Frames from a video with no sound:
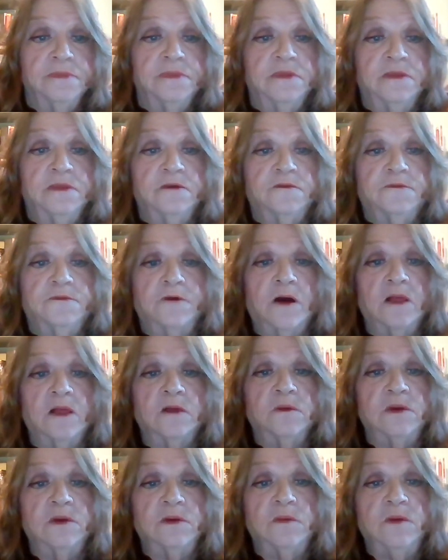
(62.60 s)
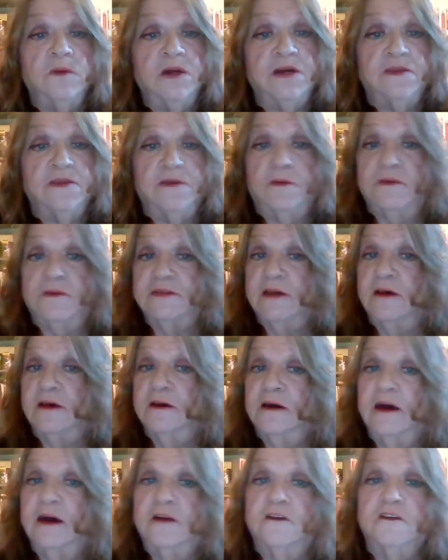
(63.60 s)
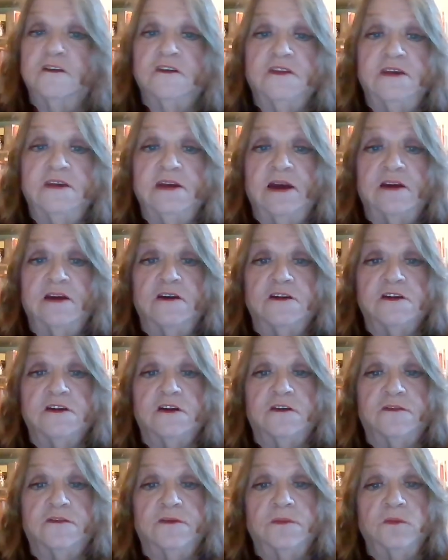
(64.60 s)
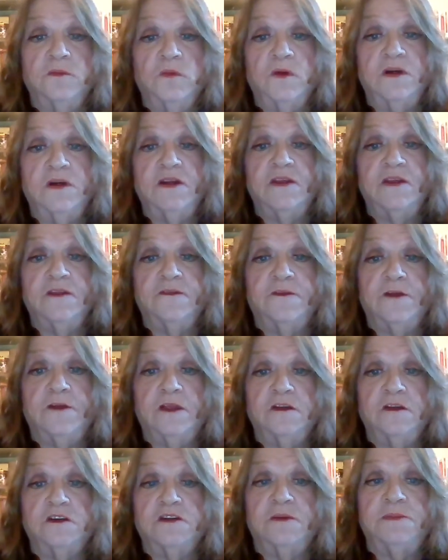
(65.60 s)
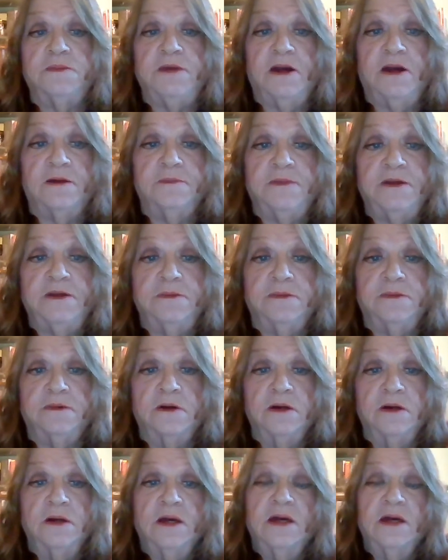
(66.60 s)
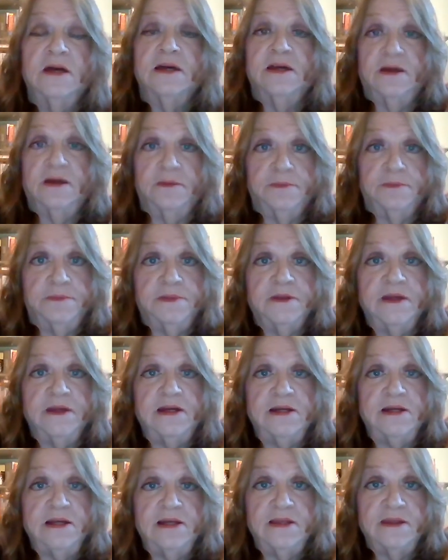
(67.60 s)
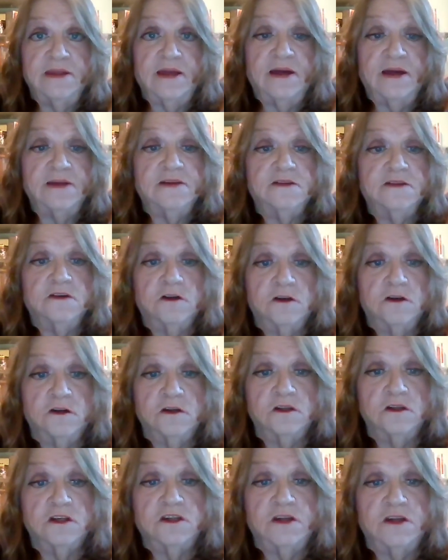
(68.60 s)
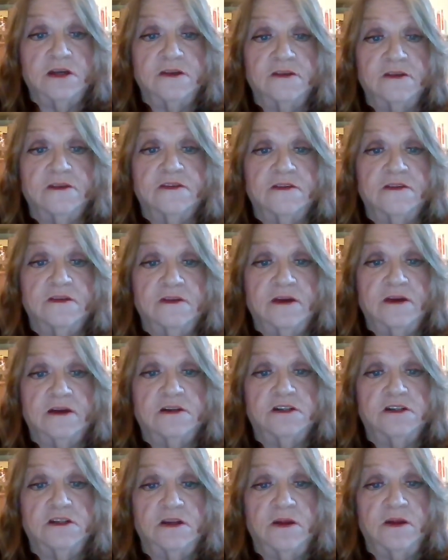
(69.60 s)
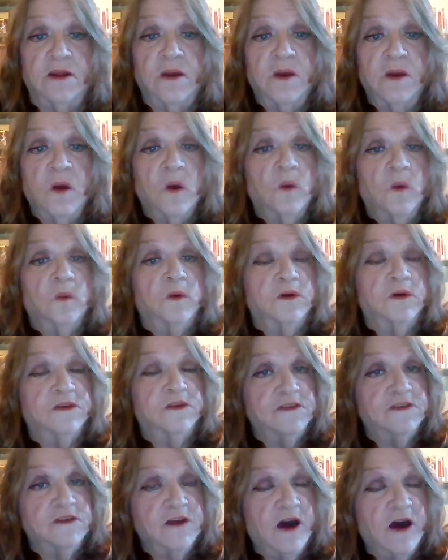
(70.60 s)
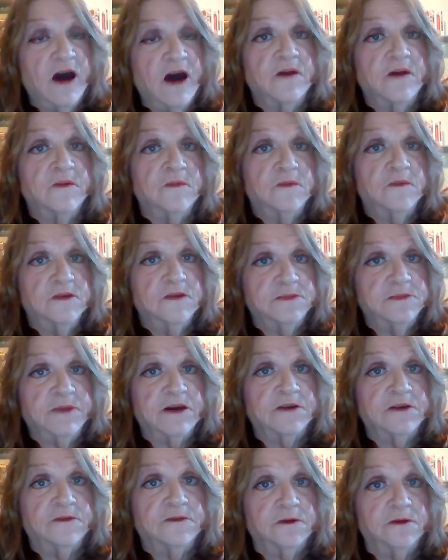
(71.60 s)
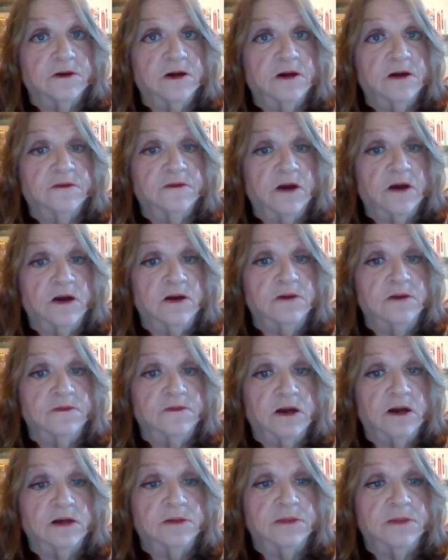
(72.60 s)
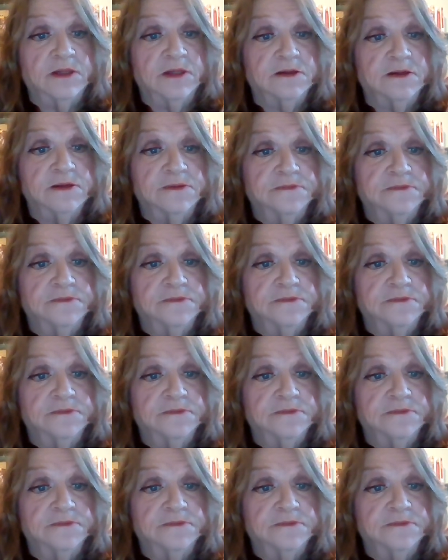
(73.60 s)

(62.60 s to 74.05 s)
The following week, there was a letter to the editor from one of the fellowship young people complaining that turtle shells collection was not respectful of our environment.